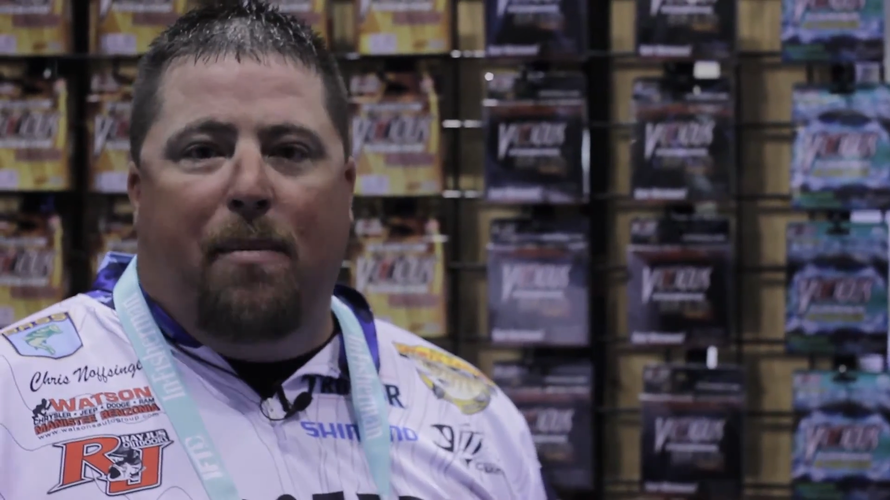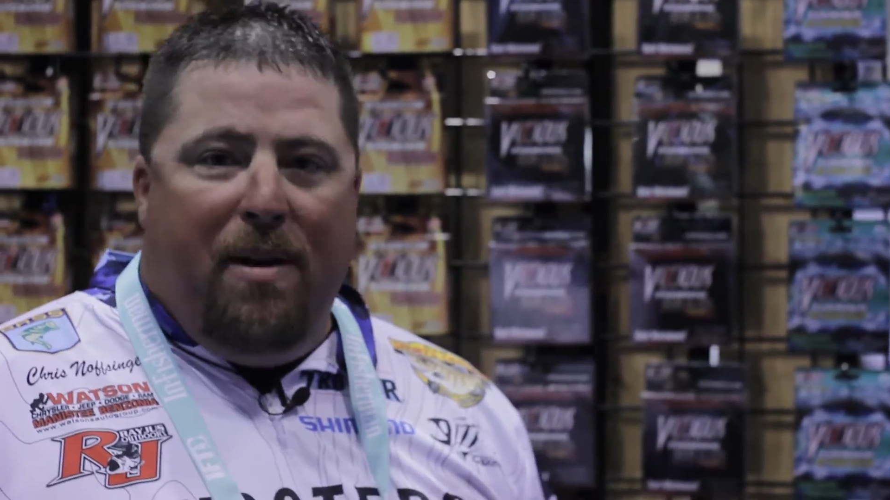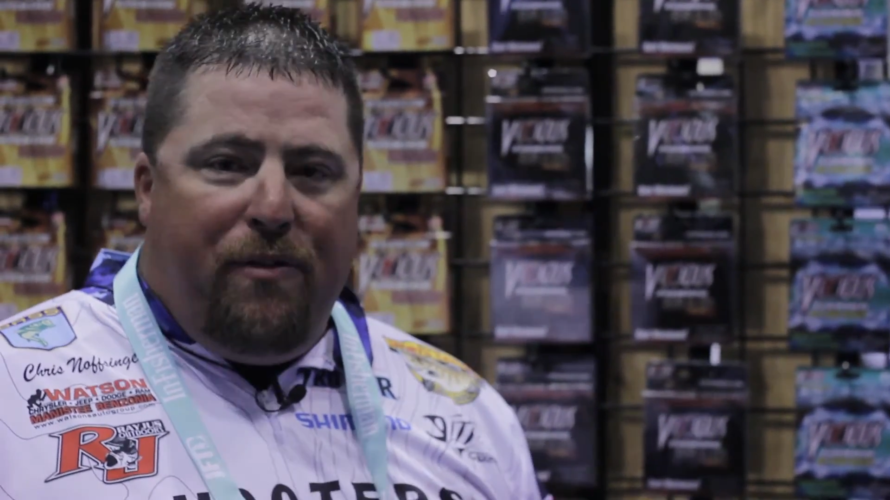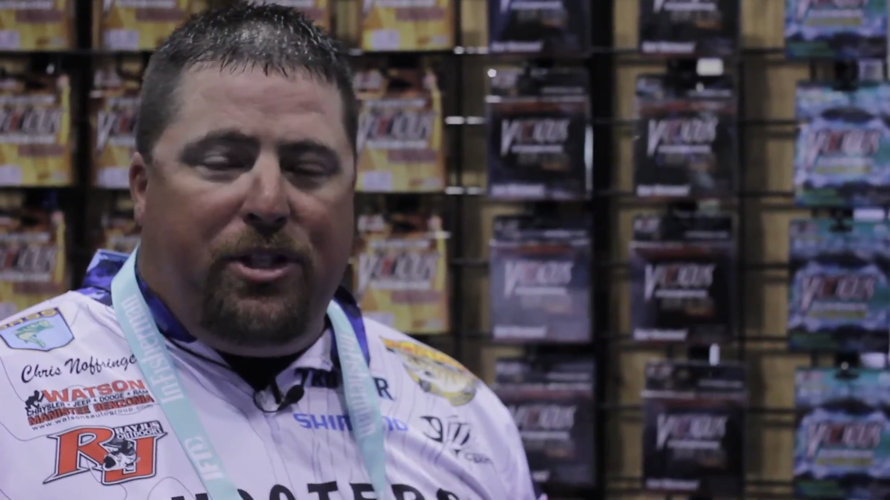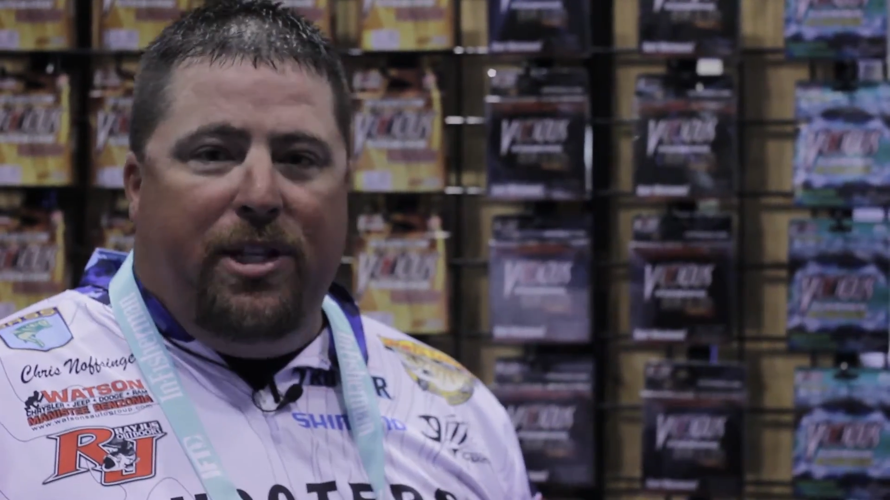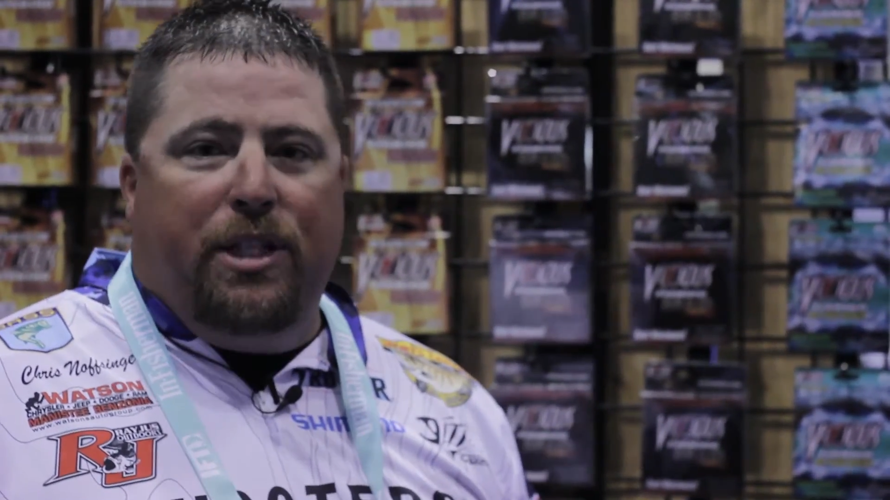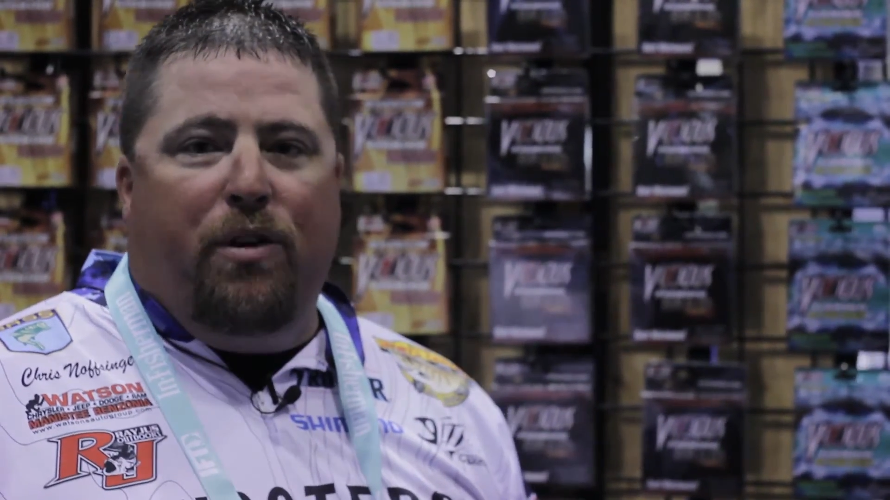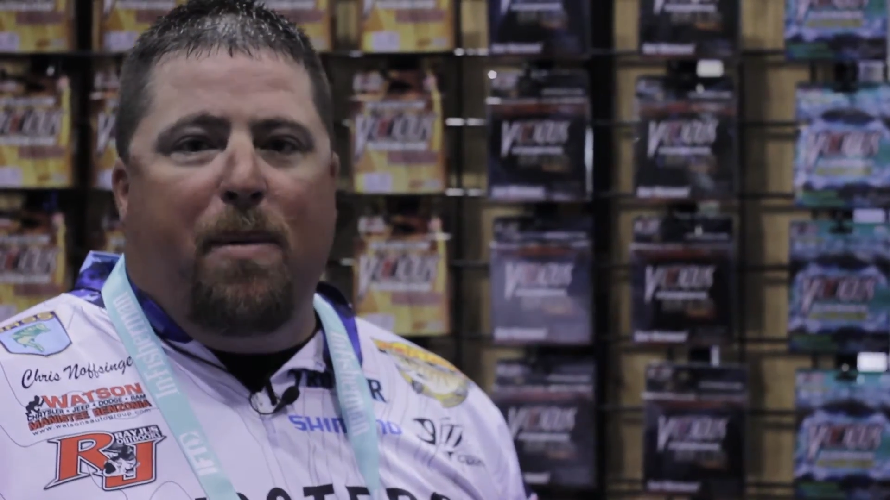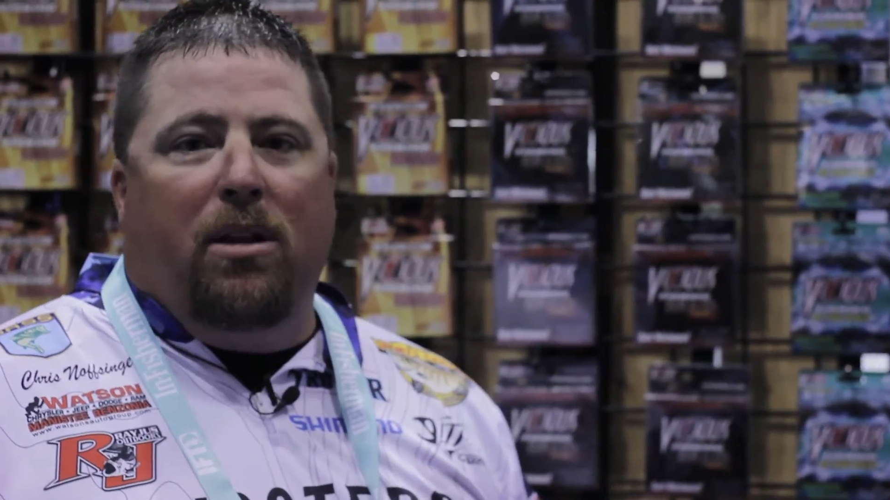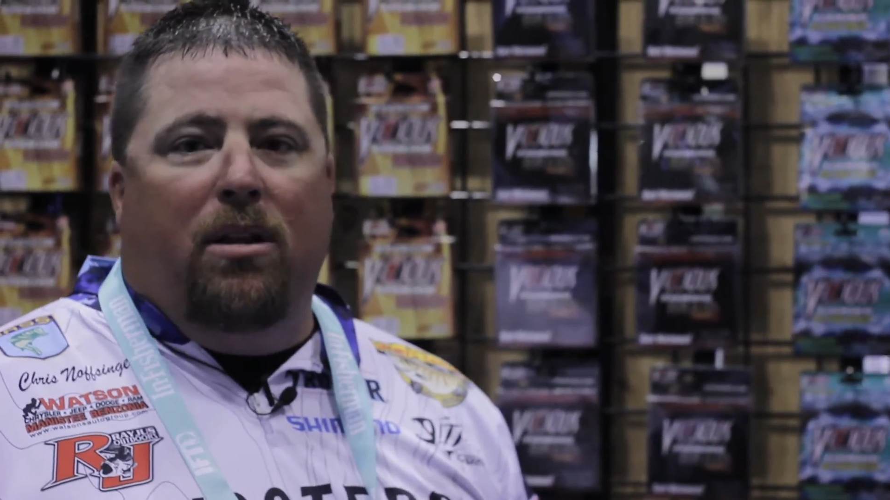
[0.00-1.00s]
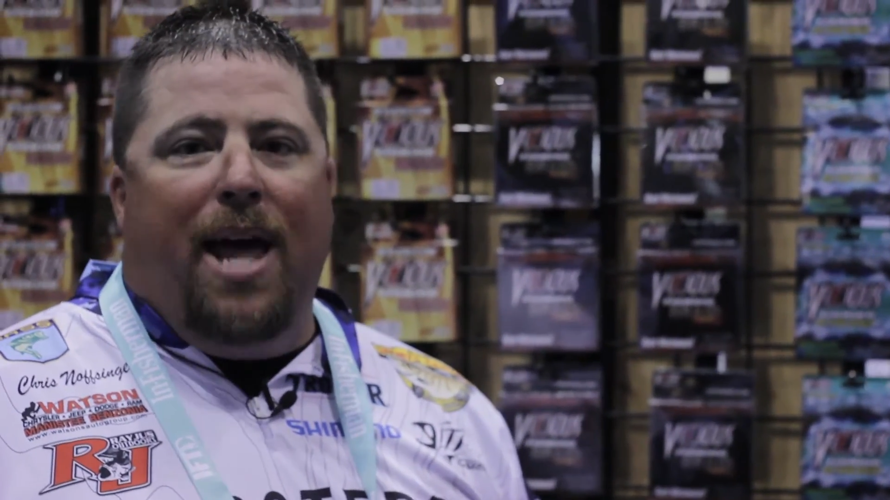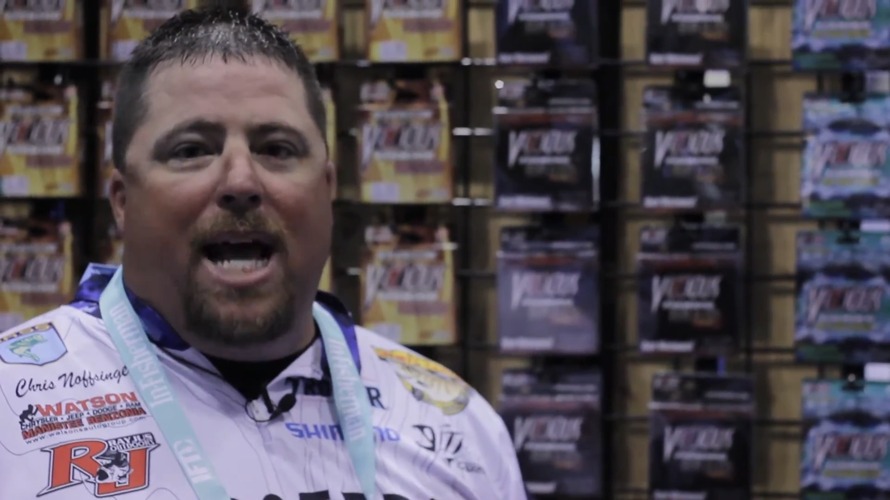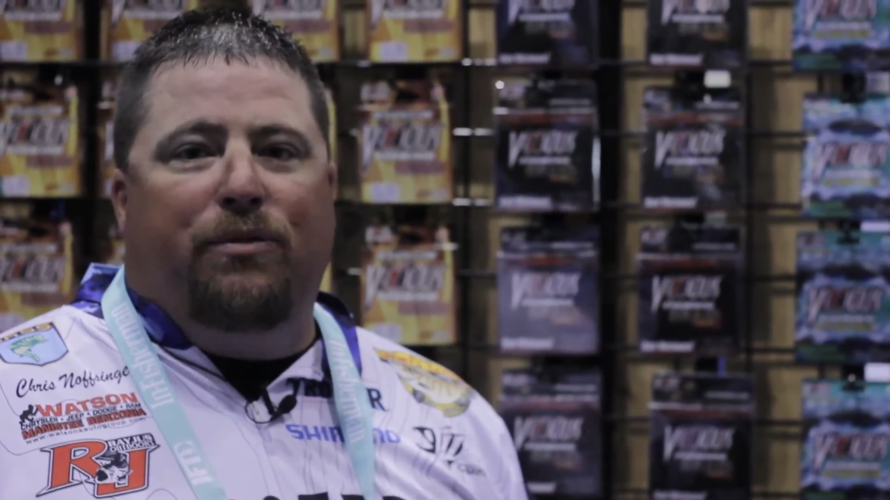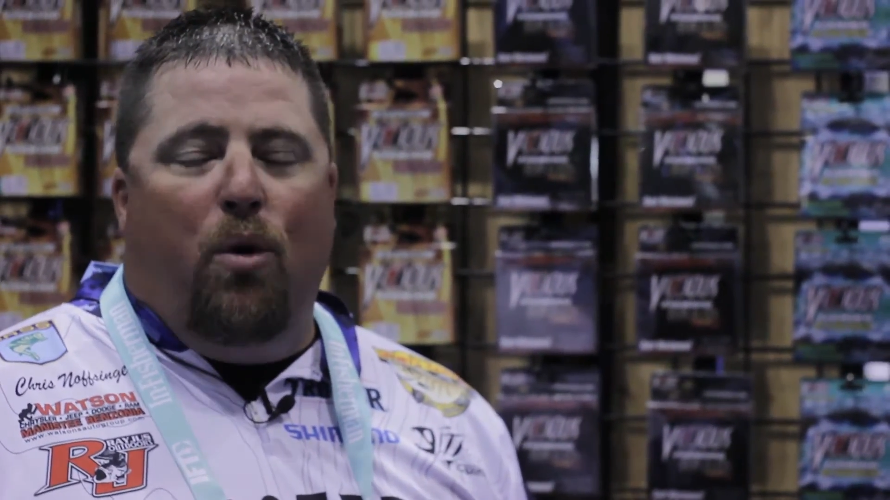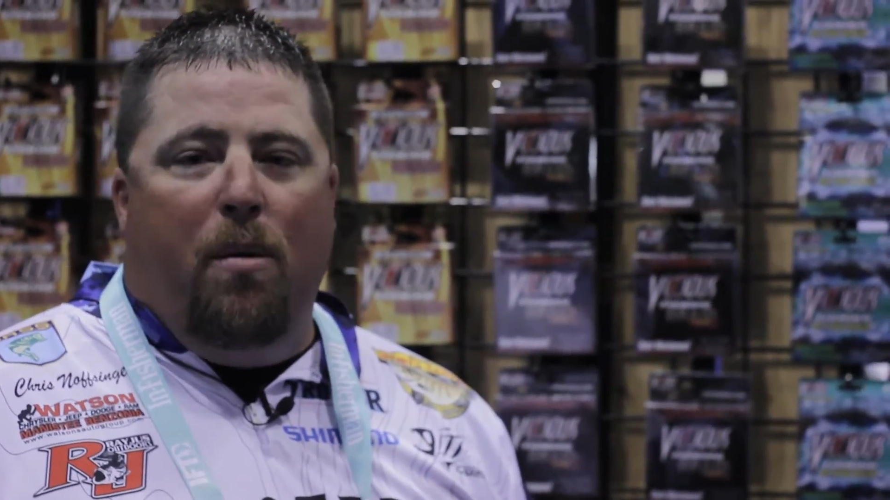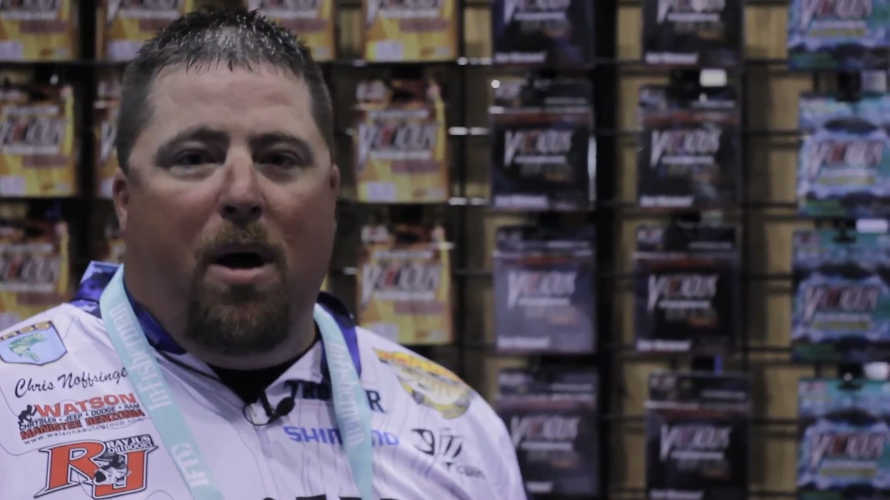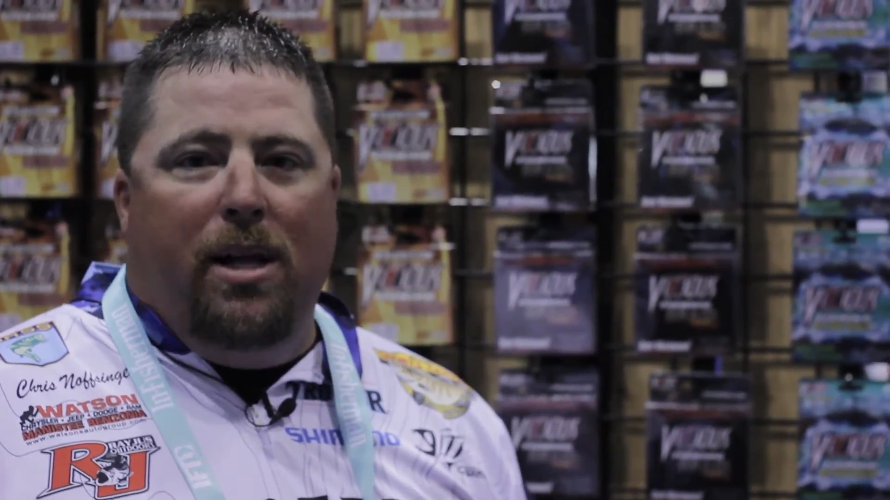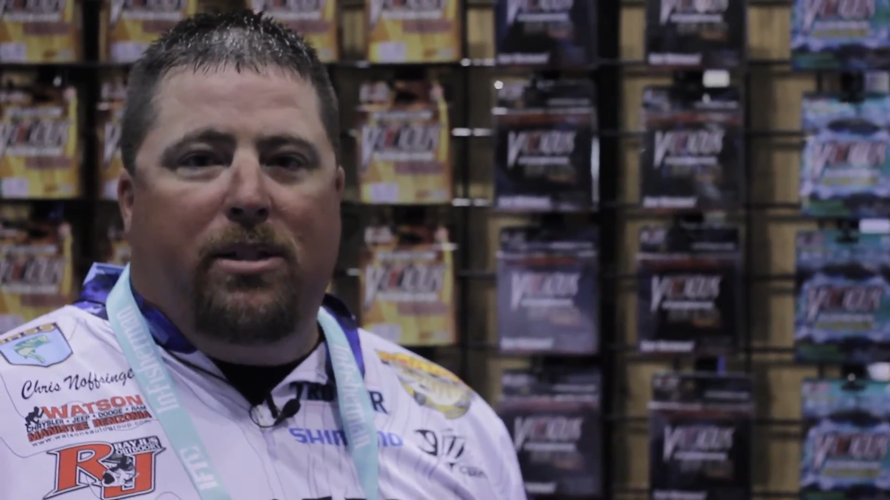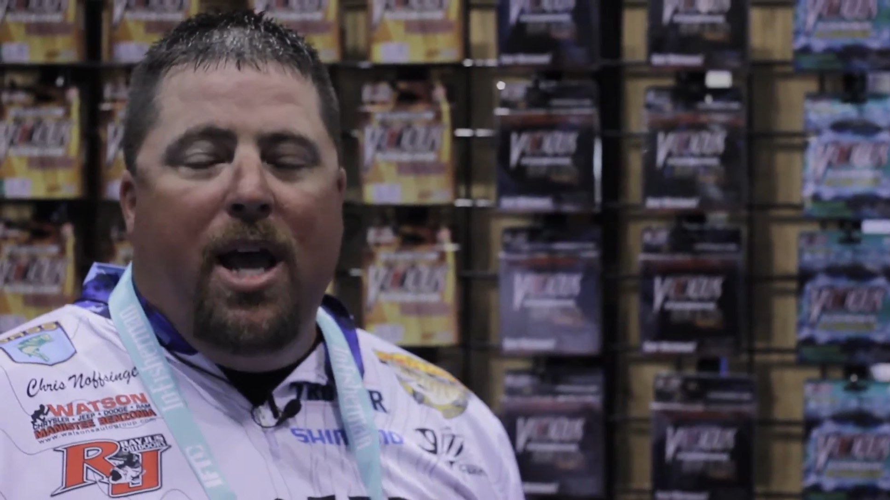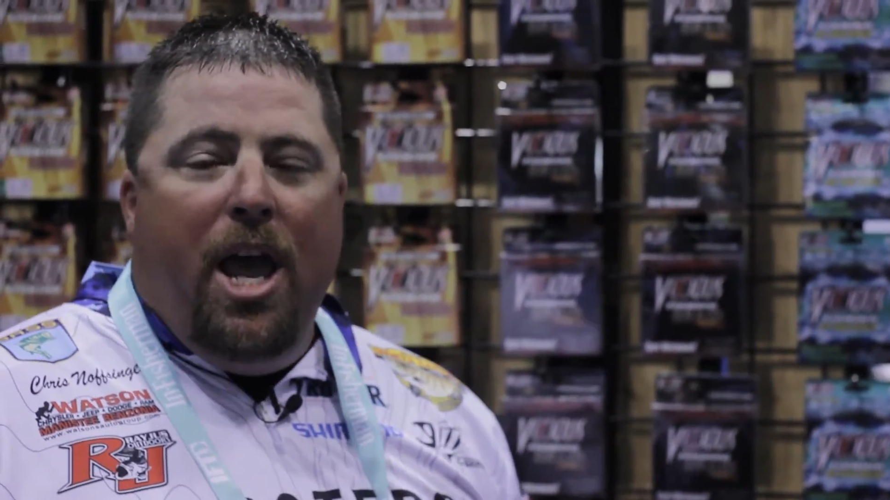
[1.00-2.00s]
I've been fishing this for about the last 4 months.